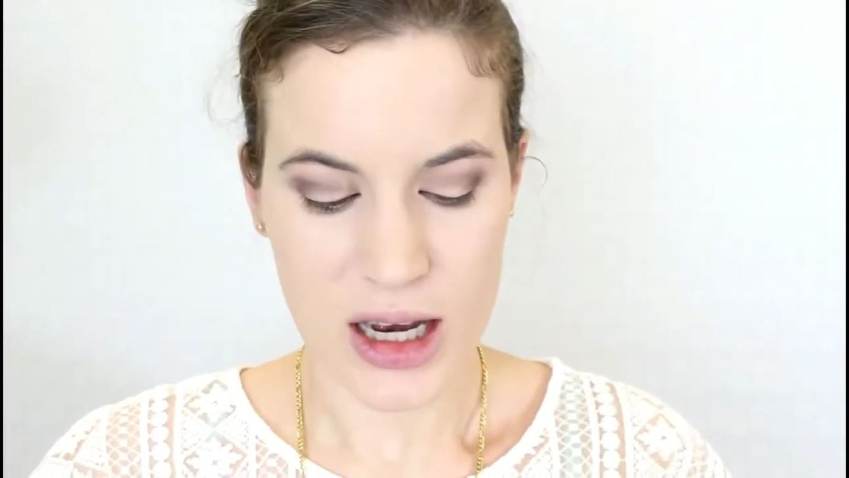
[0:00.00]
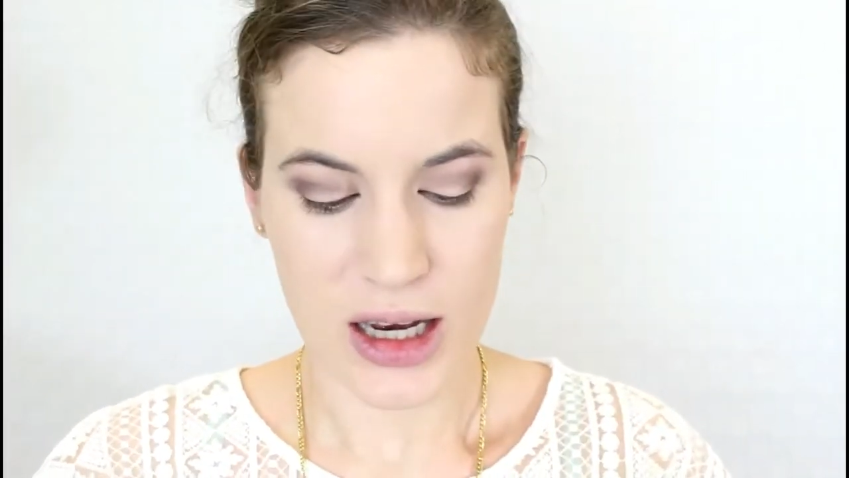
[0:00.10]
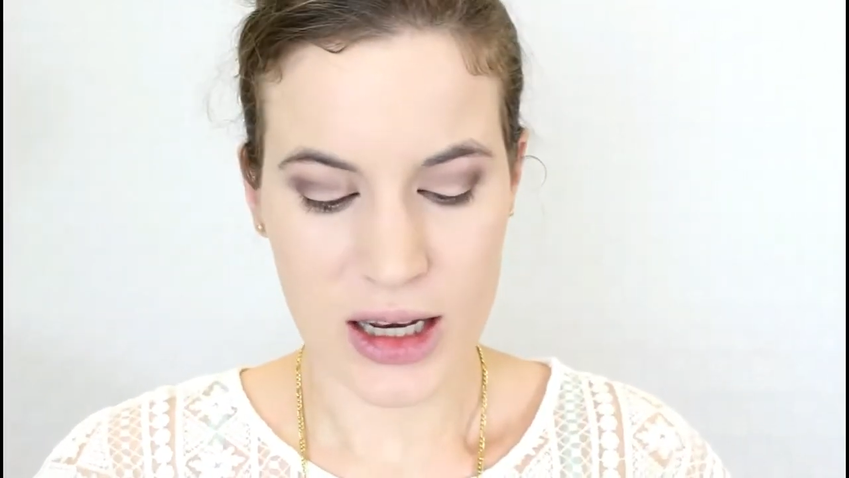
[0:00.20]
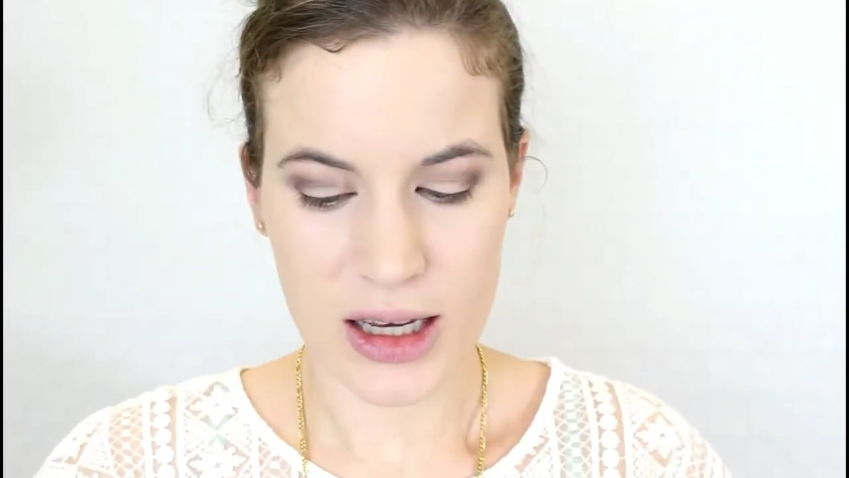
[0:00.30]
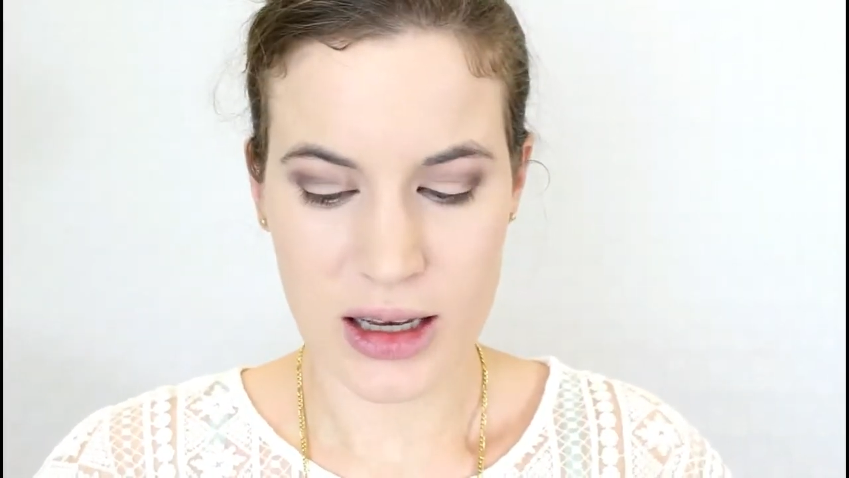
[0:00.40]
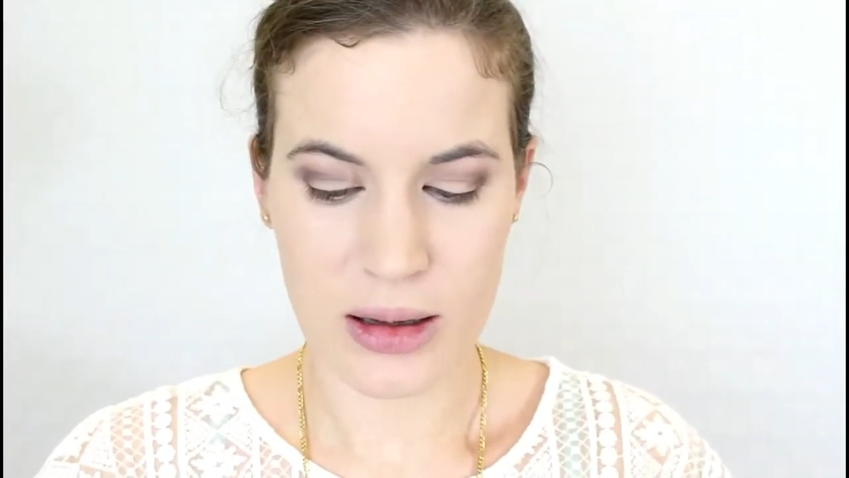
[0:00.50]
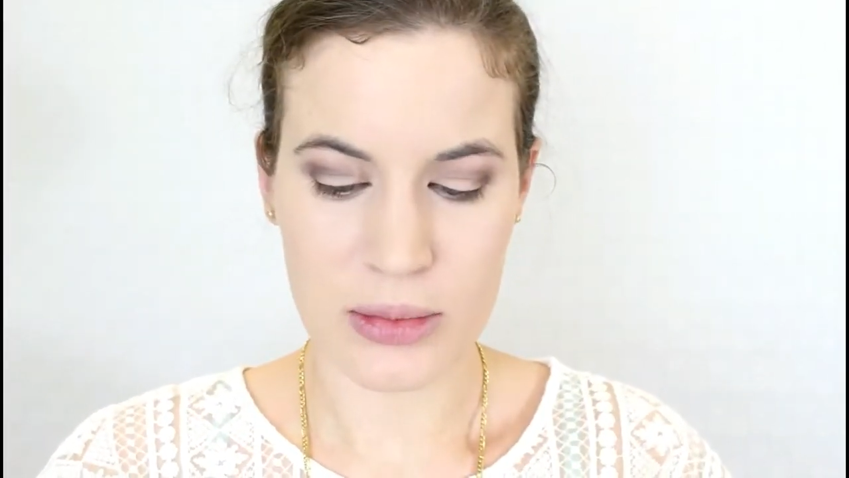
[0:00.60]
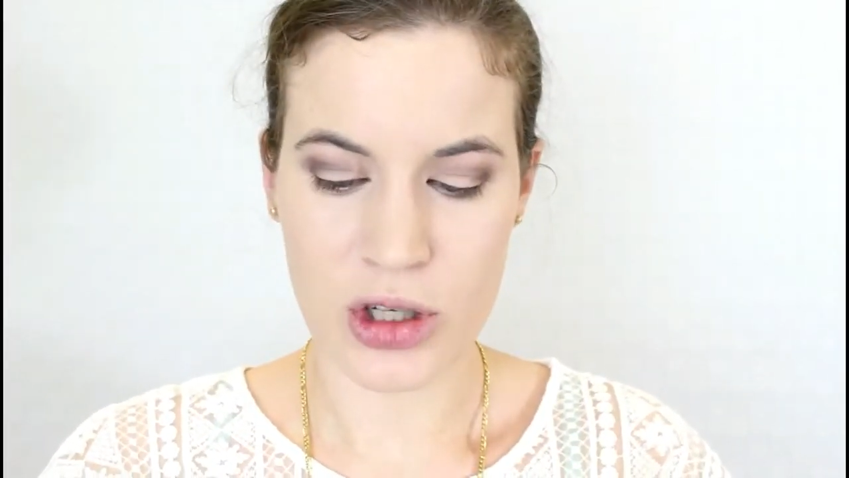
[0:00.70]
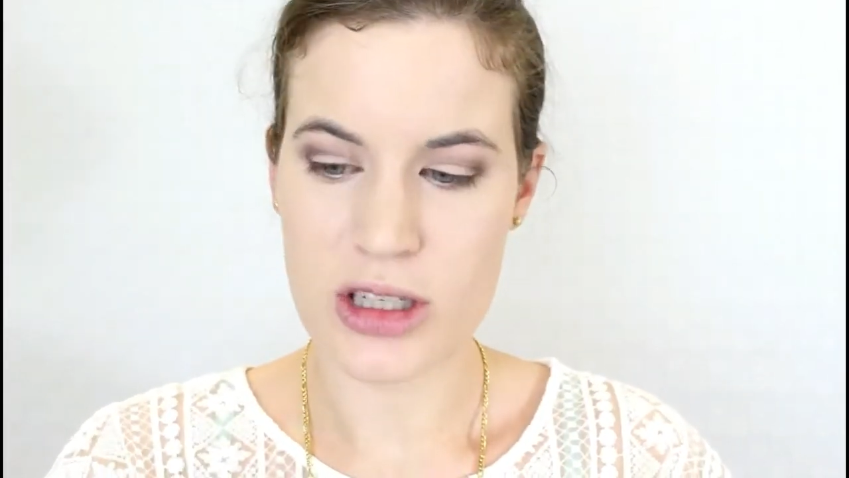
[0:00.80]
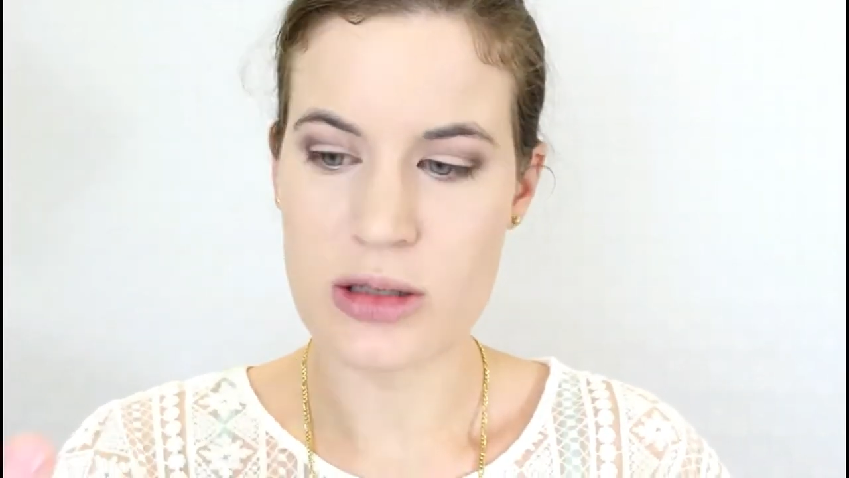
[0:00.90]
I am
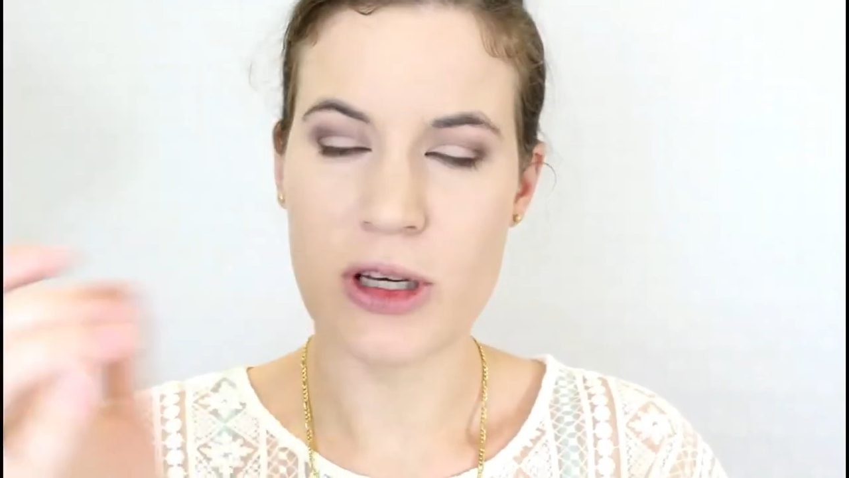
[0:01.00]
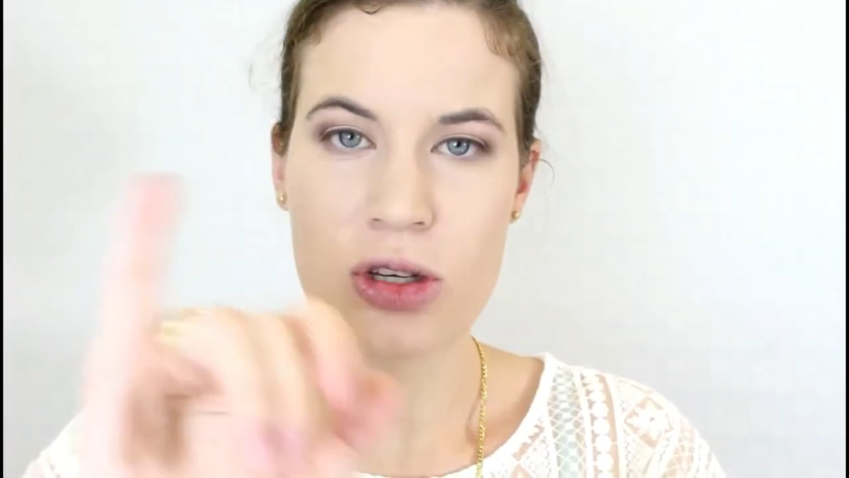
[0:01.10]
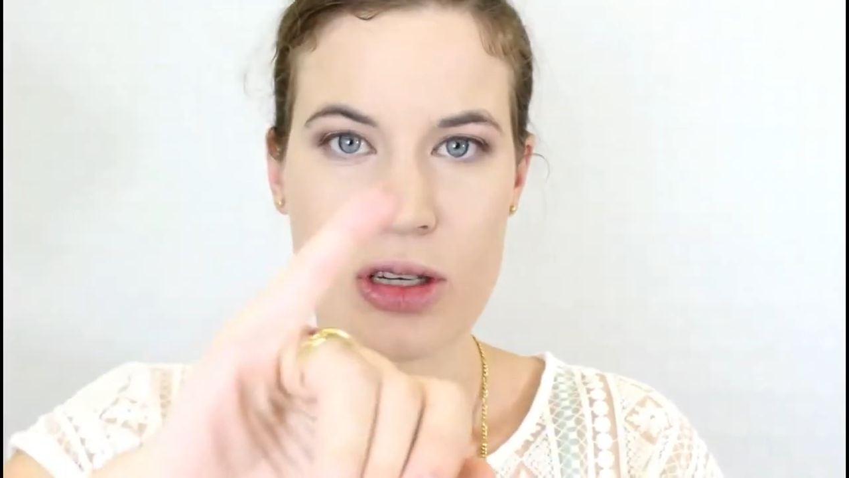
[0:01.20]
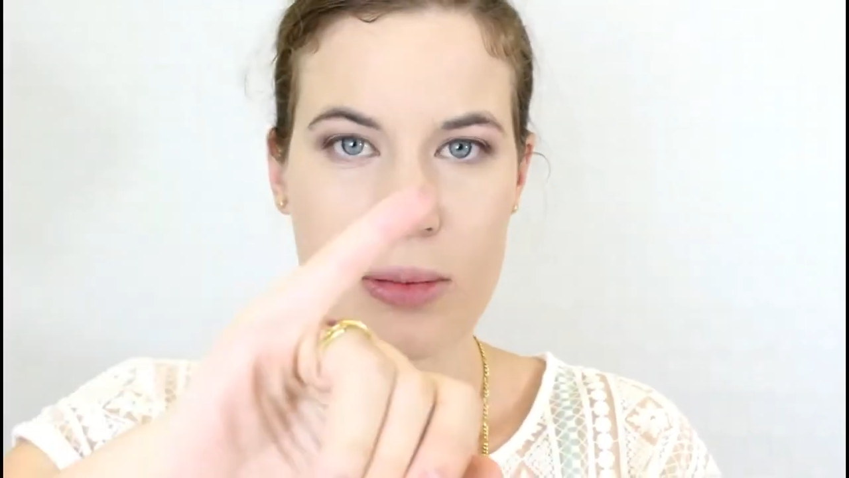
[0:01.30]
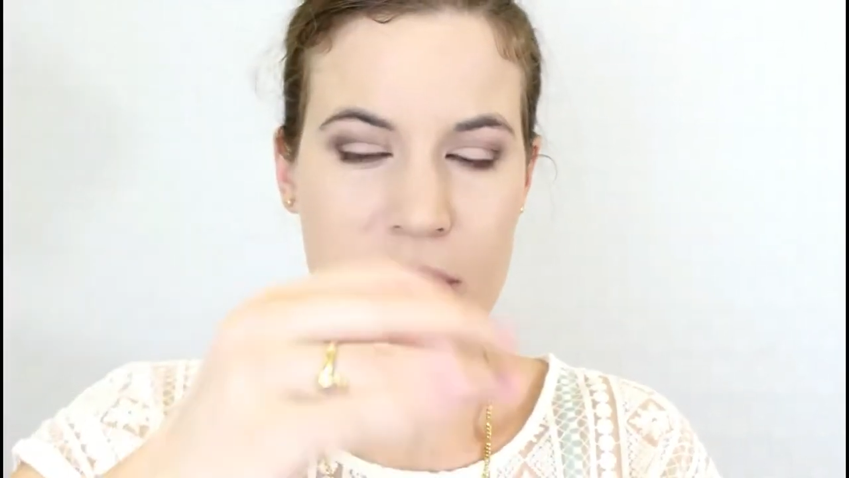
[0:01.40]
going to be using